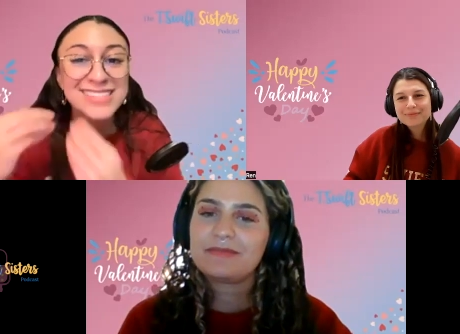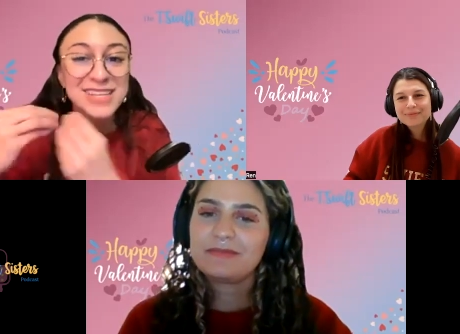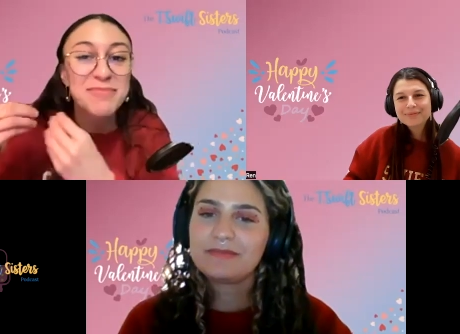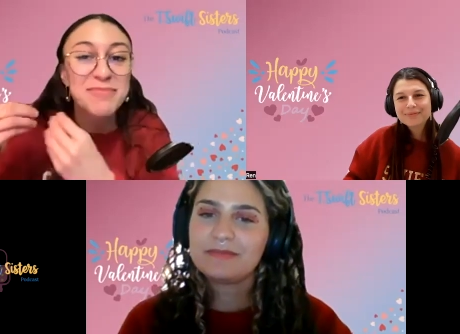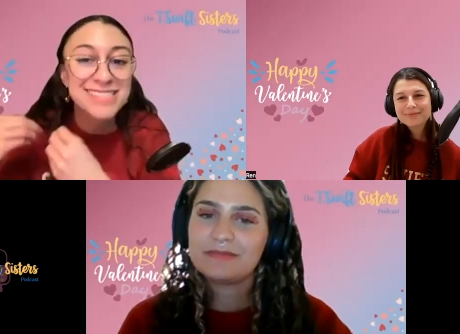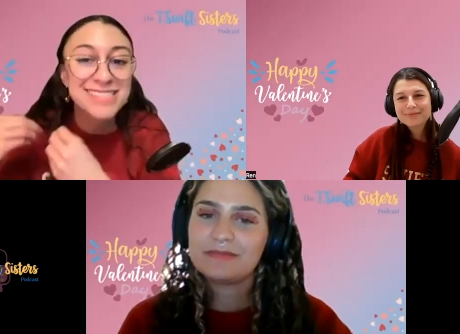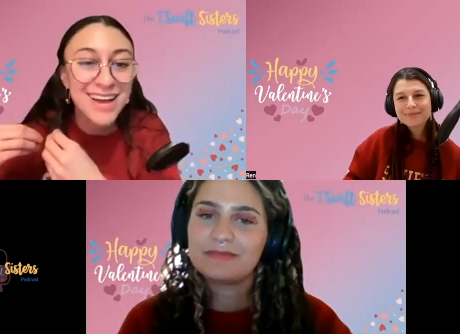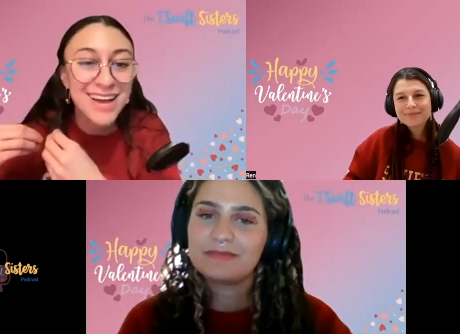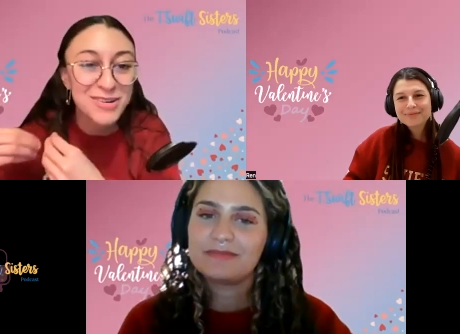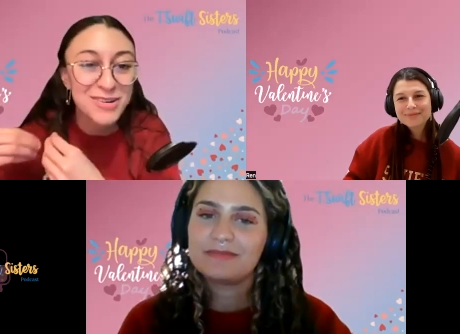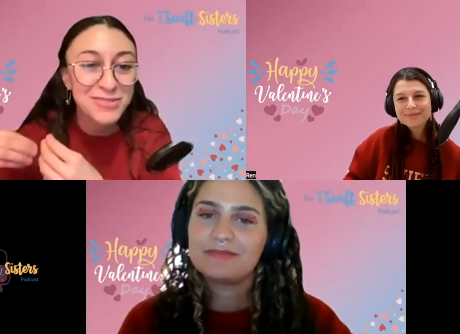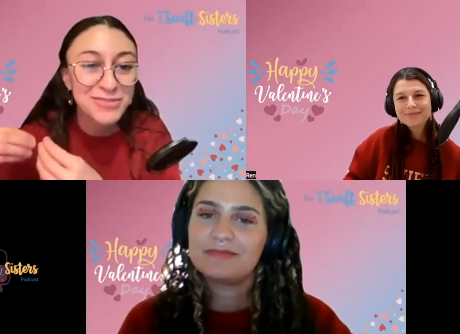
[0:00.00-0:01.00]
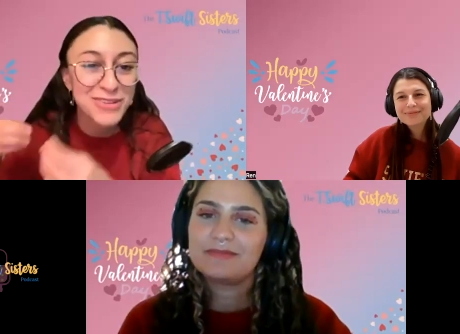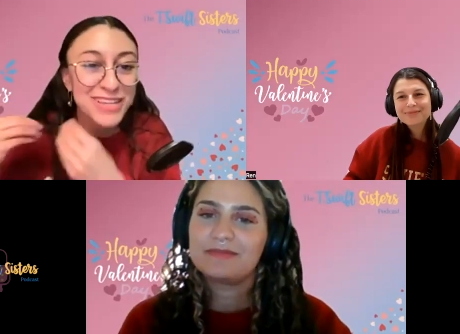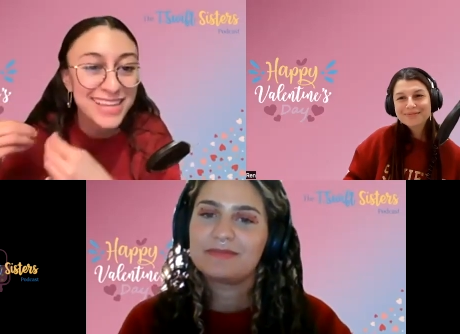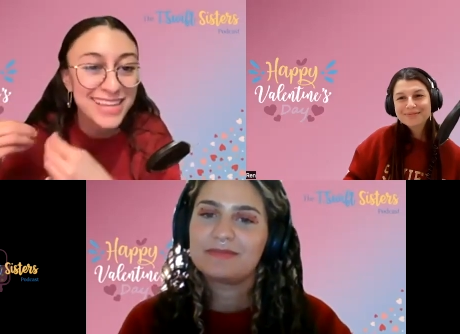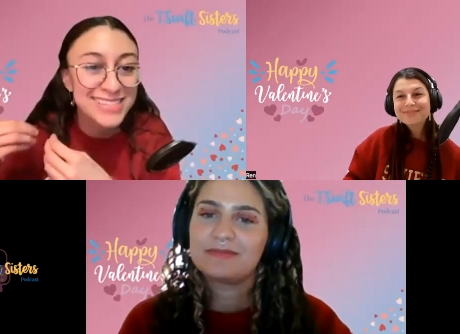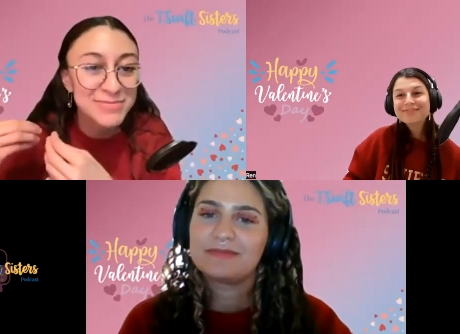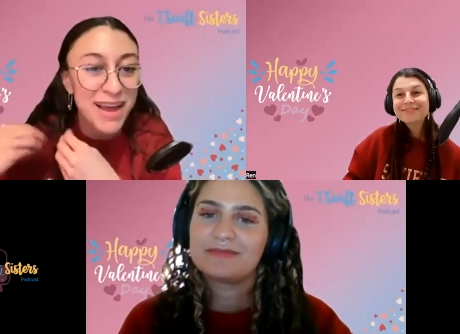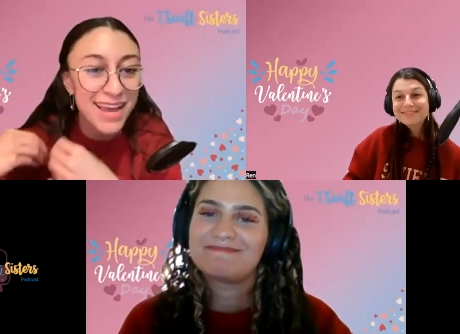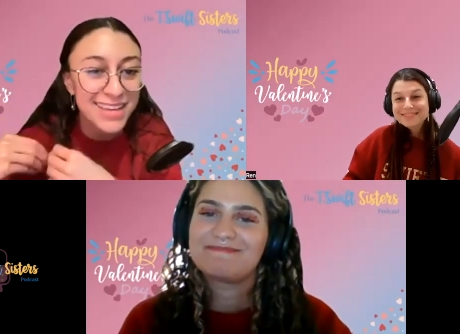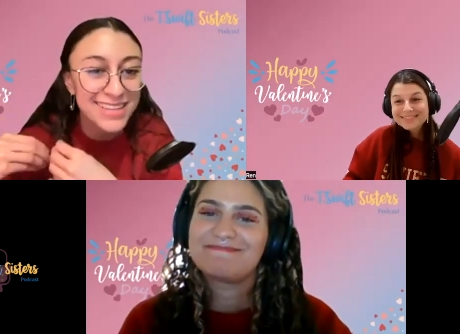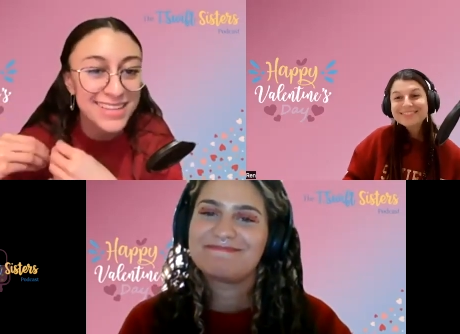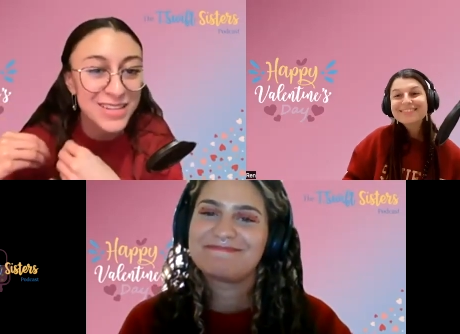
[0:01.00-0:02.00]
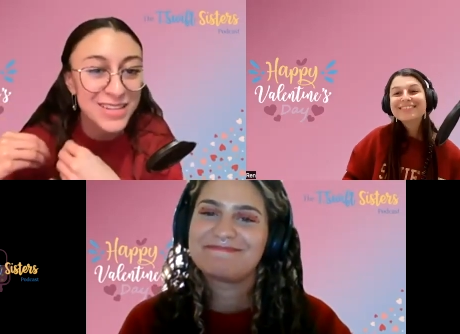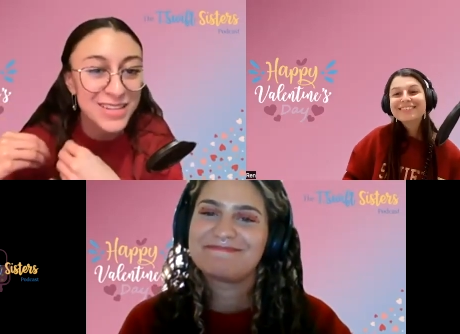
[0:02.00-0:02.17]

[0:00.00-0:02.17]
Speaker 1: song like to myself like that's